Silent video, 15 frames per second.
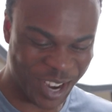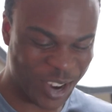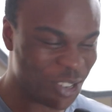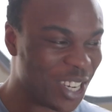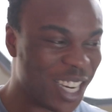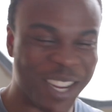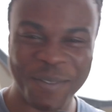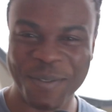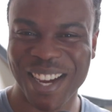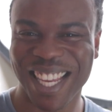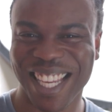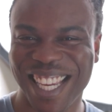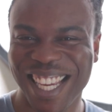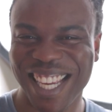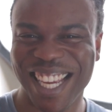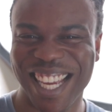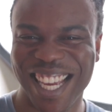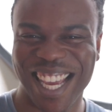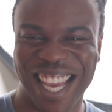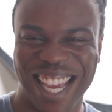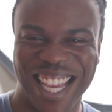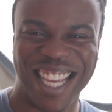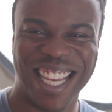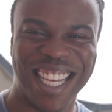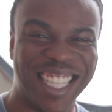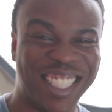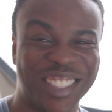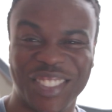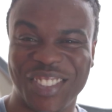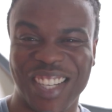Holding a mic.
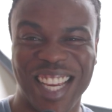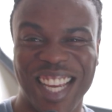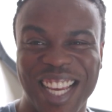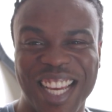I